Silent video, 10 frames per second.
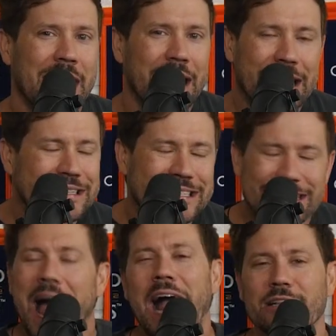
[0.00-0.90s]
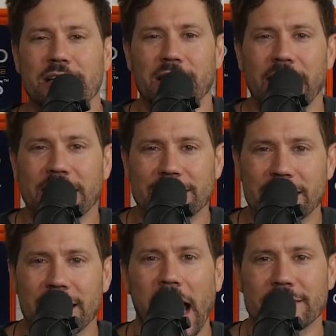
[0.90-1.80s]
exactly like it
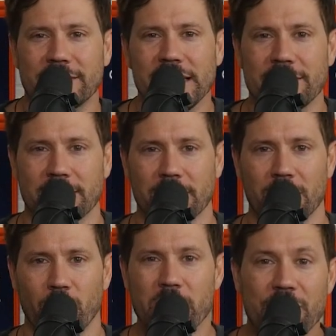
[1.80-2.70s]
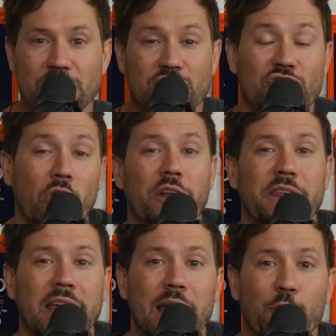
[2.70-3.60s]
did last season. We even started the
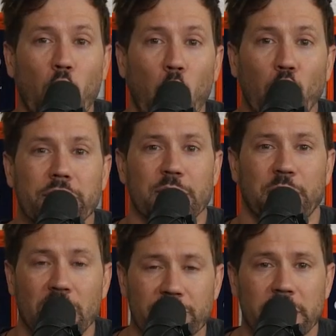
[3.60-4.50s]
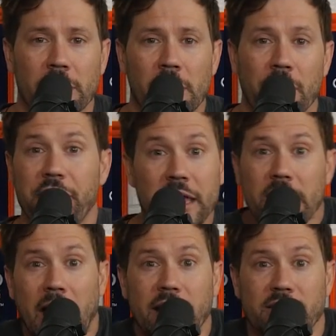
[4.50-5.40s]
game with a holding penalty, then
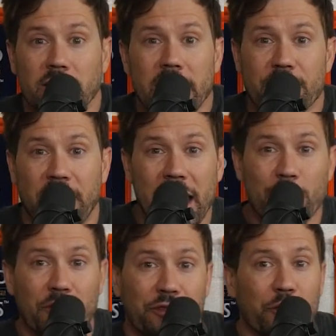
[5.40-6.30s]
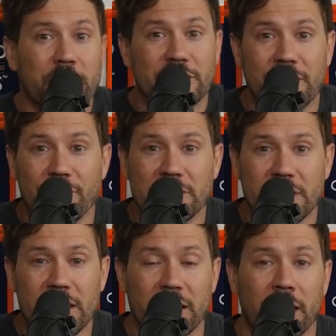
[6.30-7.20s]
had a delay of game on 3rd and
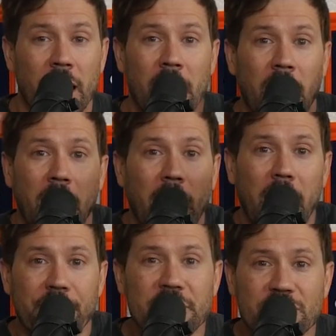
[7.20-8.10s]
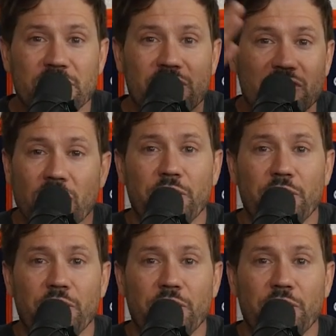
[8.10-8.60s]
17. And this is just on